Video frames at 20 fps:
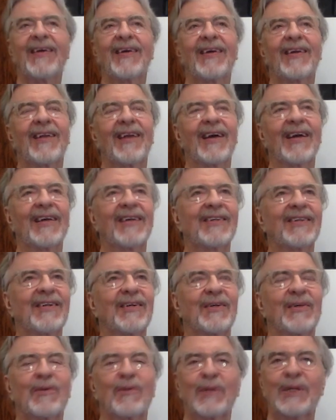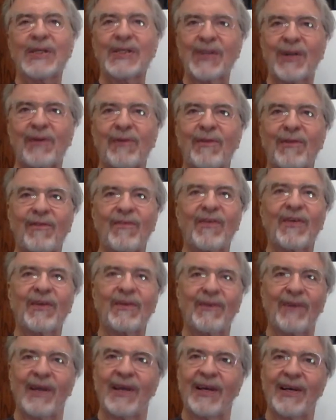like grease under the
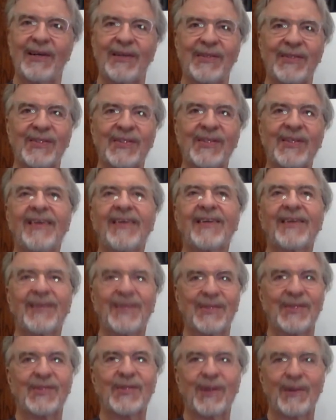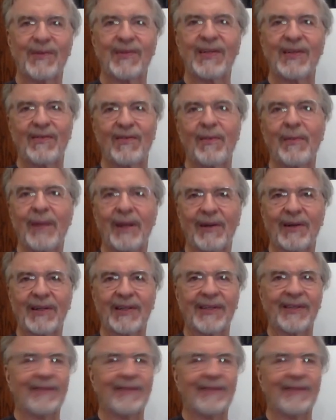fingernails, conservative America.